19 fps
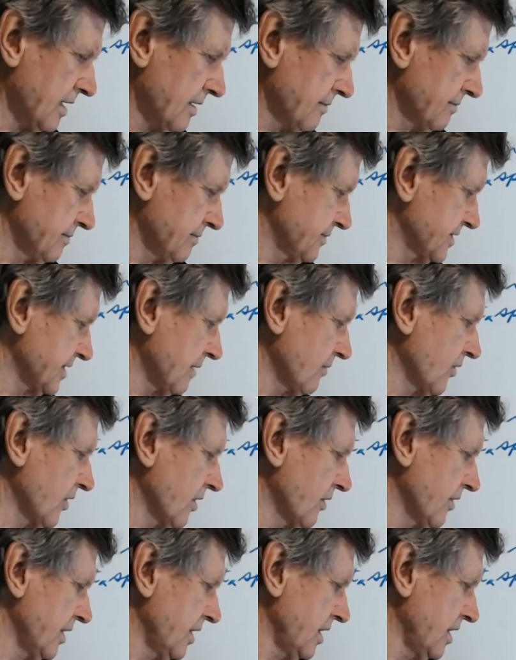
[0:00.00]
somewhere
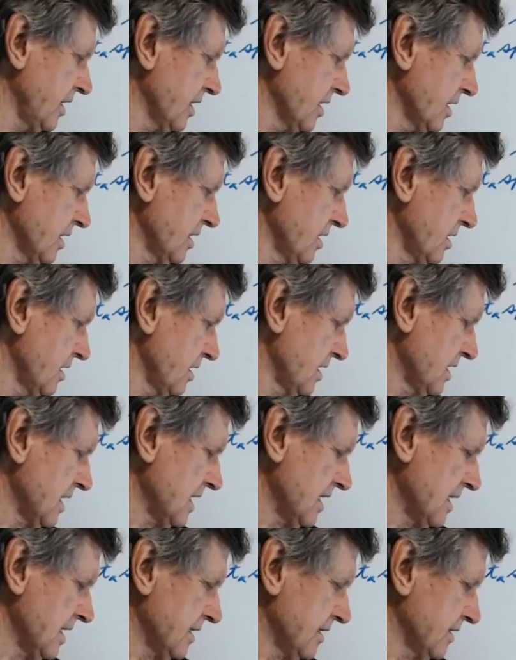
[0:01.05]
in here,
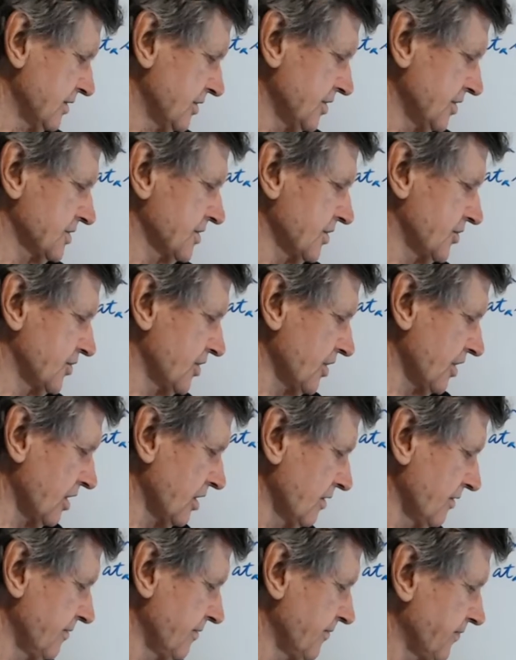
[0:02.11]
just to
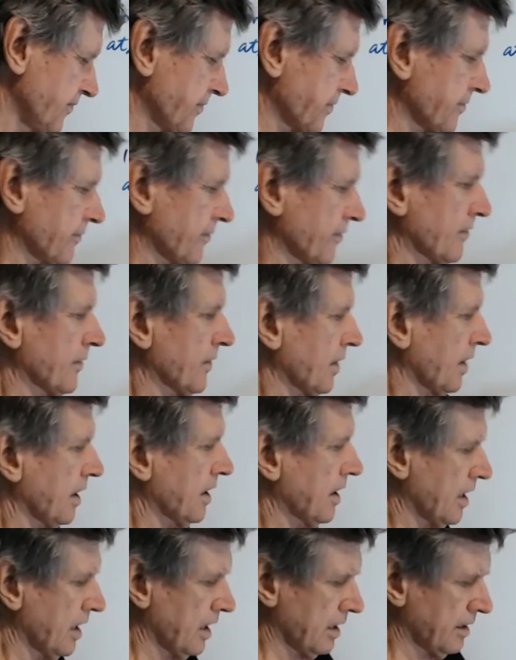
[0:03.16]
show
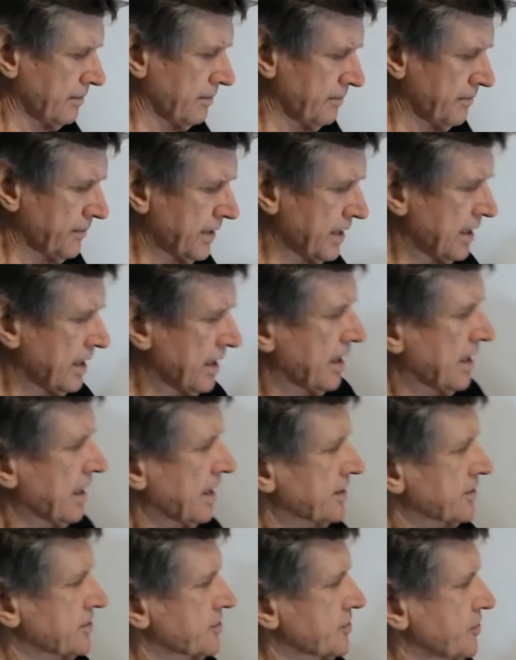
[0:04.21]
a
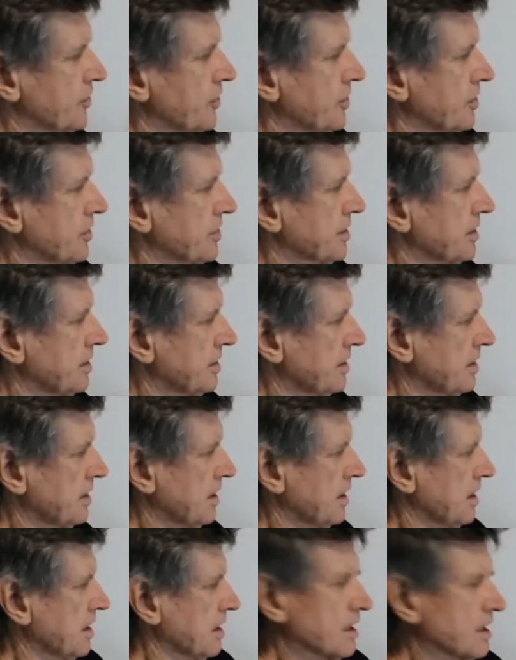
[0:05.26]
student
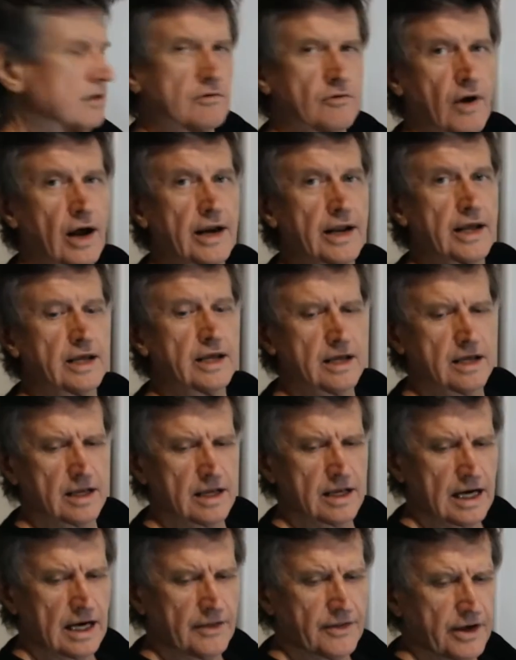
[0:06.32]
running
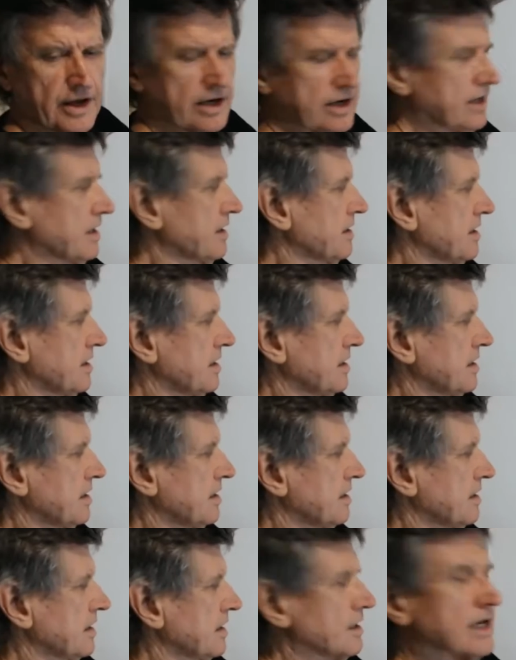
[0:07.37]
and then
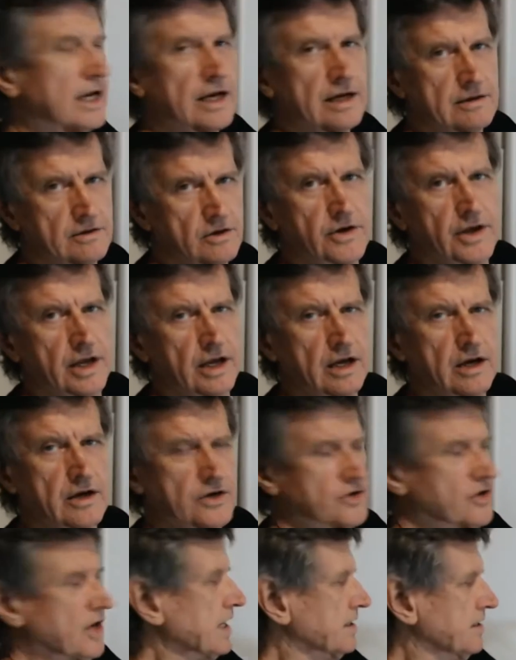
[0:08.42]
looking
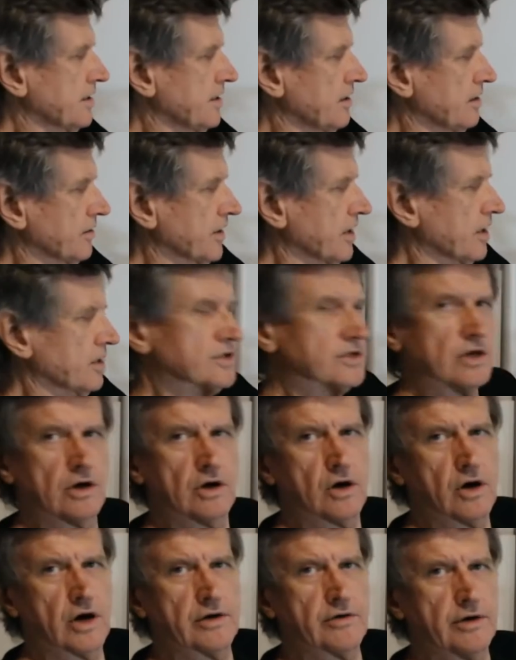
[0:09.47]
contracted, and you'll notice the
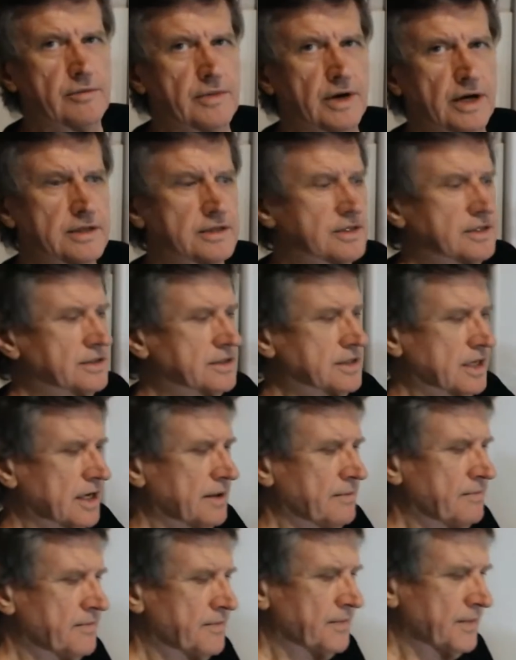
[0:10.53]
height remains the same.
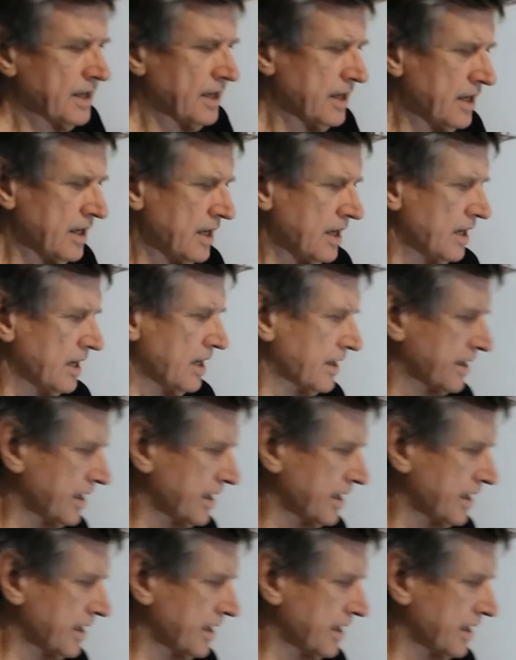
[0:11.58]
Okay,